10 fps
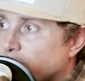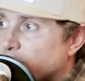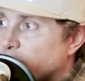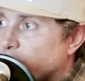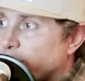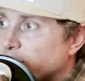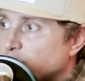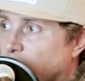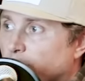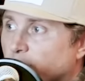territory,
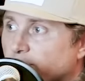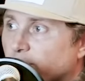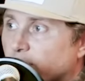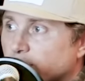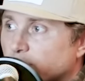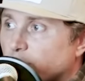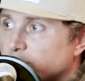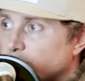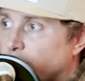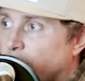dropping fucking
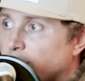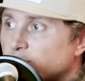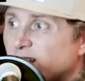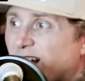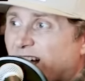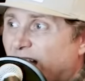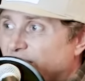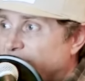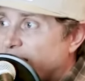loads of bombs, and